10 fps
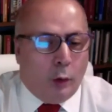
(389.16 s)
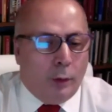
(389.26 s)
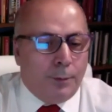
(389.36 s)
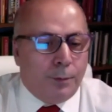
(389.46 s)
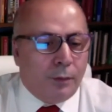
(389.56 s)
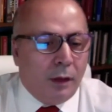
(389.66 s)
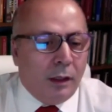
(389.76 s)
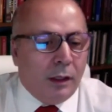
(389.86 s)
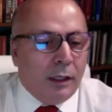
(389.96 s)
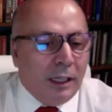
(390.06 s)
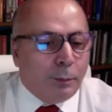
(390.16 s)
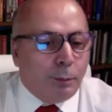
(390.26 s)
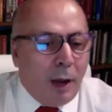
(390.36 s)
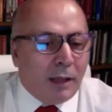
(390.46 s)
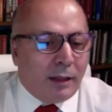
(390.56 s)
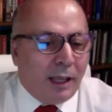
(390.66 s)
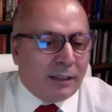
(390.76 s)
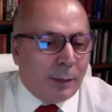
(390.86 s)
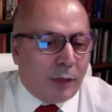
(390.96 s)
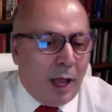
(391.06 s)
all. It might take some
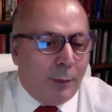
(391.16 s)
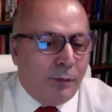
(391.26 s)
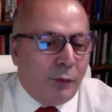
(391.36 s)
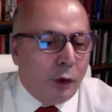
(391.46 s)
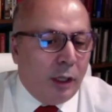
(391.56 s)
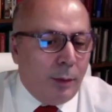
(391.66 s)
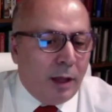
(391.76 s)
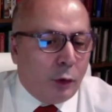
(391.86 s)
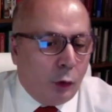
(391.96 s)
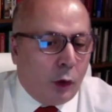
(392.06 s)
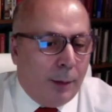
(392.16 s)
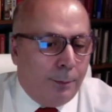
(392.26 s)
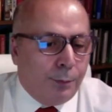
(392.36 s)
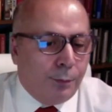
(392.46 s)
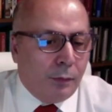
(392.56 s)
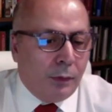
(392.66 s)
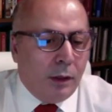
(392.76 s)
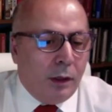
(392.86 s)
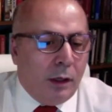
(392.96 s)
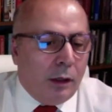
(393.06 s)
time for demand to come.
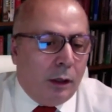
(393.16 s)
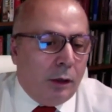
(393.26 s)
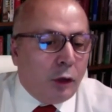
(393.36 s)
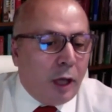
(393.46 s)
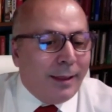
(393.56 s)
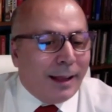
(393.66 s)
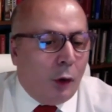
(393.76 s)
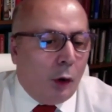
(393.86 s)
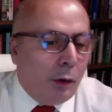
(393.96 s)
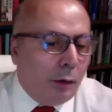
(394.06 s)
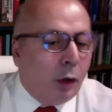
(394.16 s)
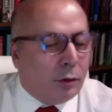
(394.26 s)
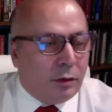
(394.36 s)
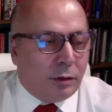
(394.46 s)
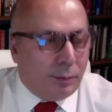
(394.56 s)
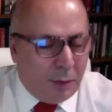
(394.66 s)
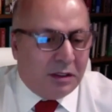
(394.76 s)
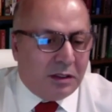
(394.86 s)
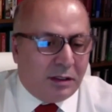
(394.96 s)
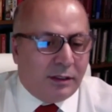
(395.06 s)
You cannot order
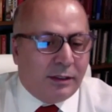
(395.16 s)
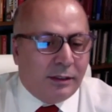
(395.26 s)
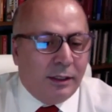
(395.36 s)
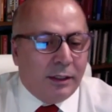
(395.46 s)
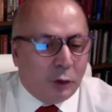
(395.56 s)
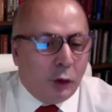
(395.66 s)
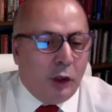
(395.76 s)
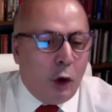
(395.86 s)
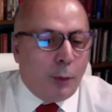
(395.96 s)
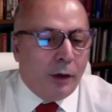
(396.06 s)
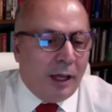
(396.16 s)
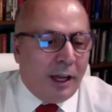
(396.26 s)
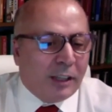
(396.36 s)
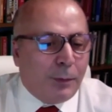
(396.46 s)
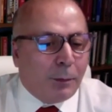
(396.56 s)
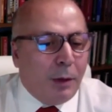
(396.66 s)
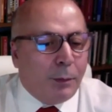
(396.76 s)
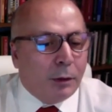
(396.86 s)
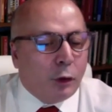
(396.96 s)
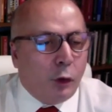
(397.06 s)
businesses to reopen and expect people to
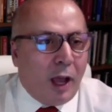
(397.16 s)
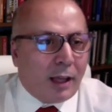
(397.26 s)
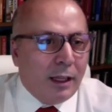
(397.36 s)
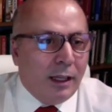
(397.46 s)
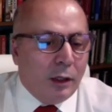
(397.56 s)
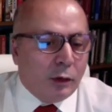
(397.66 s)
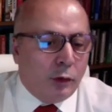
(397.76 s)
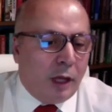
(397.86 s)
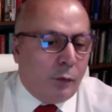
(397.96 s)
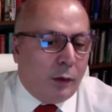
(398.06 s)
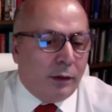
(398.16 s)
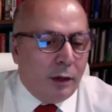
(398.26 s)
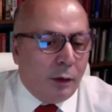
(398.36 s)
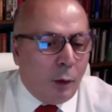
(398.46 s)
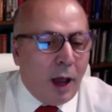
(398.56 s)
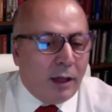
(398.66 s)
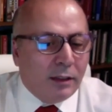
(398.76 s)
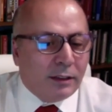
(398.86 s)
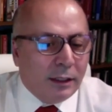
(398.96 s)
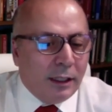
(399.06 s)
react to that one. Whereas
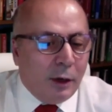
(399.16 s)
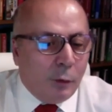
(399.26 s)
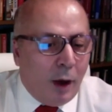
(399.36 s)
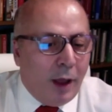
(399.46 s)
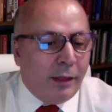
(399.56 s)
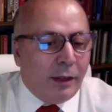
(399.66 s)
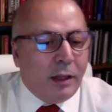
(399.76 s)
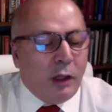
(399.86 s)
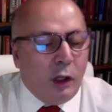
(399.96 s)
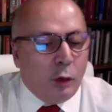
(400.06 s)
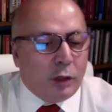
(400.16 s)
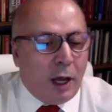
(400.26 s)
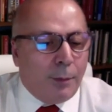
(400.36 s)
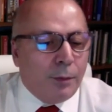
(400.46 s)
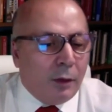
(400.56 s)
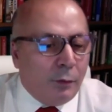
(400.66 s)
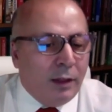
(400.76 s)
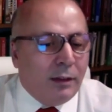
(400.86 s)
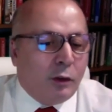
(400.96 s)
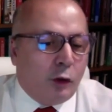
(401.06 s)
finding a new job will
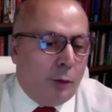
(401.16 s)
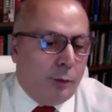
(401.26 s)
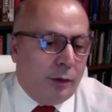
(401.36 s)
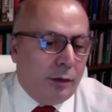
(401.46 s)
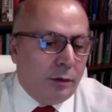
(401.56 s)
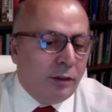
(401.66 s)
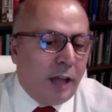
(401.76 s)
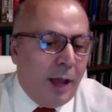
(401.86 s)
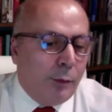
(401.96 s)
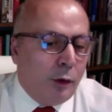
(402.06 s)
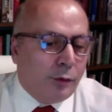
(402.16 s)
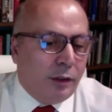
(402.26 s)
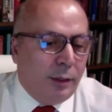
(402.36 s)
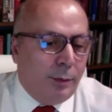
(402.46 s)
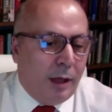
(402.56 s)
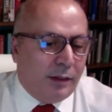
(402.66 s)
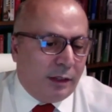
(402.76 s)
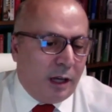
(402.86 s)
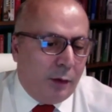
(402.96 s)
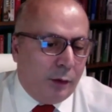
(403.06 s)
determine the timing of the demand
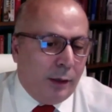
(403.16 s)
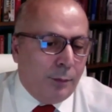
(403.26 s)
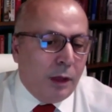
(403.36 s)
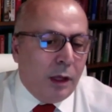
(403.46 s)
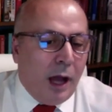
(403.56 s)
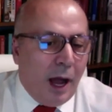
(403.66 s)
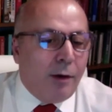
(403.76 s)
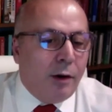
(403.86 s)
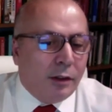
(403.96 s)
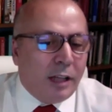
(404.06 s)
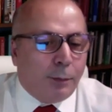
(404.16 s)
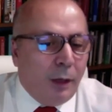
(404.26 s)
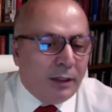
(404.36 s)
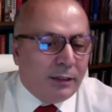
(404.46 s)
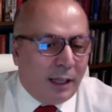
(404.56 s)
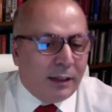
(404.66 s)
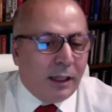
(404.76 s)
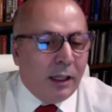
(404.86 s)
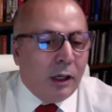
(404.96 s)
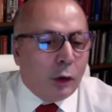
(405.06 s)
recovery. However, that being said,
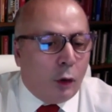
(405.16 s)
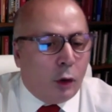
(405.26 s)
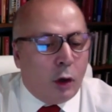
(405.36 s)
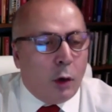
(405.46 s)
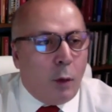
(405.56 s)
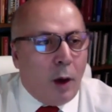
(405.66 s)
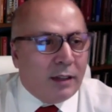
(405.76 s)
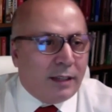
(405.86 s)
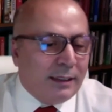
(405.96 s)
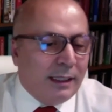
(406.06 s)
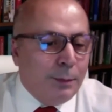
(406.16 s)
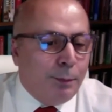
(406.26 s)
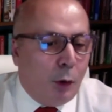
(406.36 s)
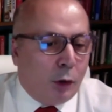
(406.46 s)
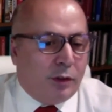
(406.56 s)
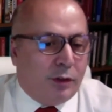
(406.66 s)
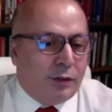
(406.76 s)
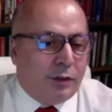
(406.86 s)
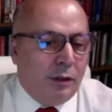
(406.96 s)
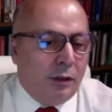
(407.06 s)
coronavirus has important
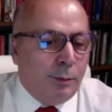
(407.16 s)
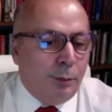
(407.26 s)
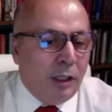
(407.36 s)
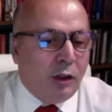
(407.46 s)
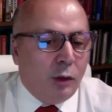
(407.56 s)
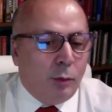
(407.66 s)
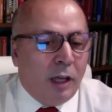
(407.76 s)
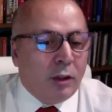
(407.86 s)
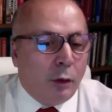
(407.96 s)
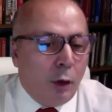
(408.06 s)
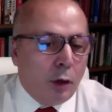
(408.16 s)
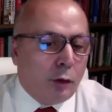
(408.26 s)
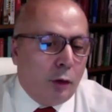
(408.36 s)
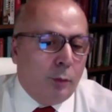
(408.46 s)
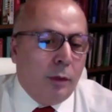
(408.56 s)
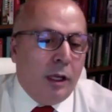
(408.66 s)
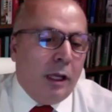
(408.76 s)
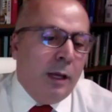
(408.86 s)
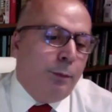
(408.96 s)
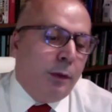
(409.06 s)
medium and long-term
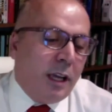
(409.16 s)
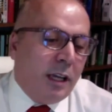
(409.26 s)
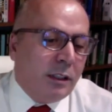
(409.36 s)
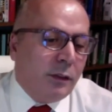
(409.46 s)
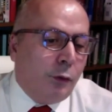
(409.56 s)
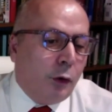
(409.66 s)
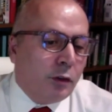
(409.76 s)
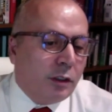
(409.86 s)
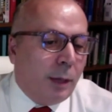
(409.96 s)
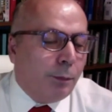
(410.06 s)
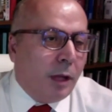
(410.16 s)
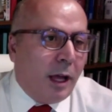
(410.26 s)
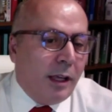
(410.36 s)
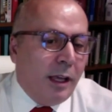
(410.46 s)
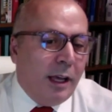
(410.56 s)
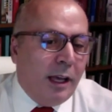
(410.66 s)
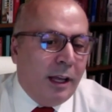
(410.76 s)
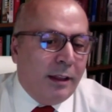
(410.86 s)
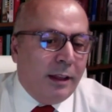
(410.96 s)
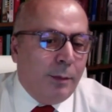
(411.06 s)
implications for supply and
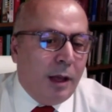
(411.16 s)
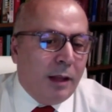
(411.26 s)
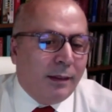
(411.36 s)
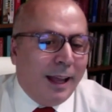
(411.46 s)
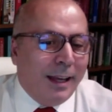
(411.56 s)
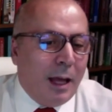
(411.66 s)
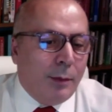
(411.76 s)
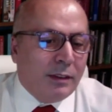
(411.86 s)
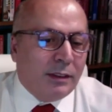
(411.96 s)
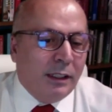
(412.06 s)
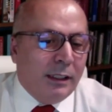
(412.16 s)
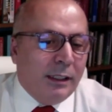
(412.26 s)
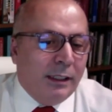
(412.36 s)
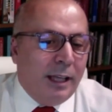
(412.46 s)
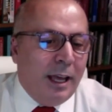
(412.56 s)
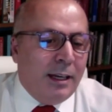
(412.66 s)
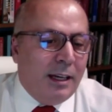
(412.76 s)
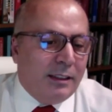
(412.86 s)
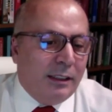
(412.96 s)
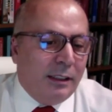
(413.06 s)
demand dynamics in
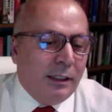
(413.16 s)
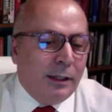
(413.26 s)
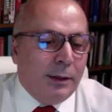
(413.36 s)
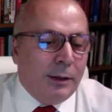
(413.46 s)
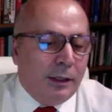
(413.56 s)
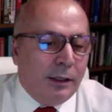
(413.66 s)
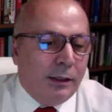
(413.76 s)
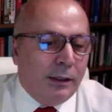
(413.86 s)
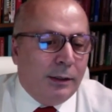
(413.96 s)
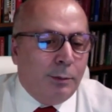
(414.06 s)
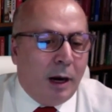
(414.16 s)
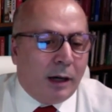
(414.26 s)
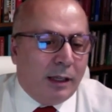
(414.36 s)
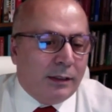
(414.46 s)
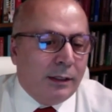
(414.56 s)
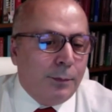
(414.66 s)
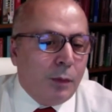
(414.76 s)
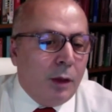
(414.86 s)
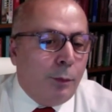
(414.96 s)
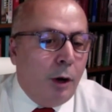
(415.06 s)
energy market.
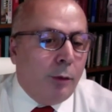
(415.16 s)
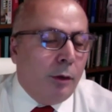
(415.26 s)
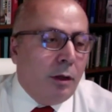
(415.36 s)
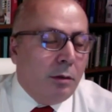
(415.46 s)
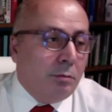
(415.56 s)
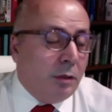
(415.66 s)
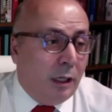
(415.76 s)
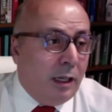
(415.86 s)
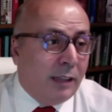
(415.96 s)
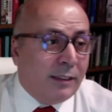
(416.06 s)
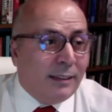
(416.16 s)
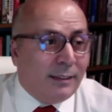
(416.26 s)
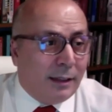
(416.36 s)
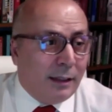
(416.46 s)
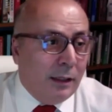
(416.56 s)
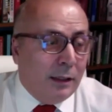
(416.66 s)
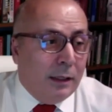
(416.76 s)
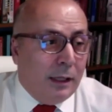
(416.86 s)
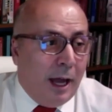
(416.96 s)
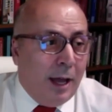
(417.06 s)
Permanent, as I said,
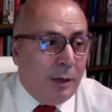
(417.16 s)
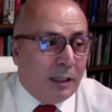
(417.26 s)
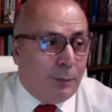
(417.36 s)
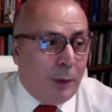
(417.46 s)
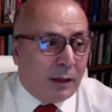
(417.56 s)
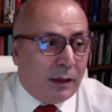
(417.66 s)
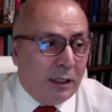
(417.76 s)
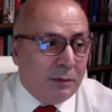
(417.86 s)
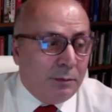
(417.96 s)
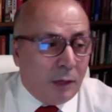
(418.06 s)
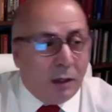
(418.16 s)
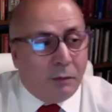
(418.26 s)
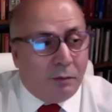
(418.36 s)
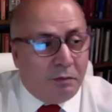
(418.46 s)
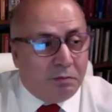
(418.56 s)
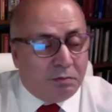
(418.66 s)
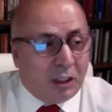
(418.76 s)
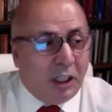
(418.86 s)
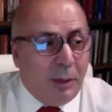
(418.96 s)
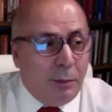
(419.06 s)
I am expecting
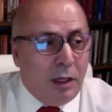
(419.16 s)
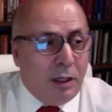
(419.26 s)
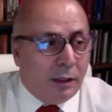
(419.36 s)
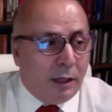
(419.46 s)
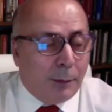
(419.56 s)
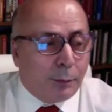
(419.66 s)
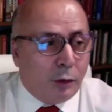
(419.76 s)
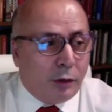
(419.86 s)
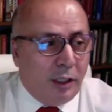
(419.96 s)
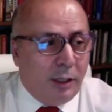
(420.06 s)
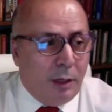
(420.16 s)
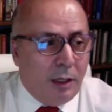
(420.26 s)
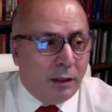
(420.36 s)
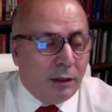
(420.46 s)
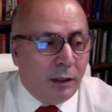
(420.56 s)
3 million, up to 3 million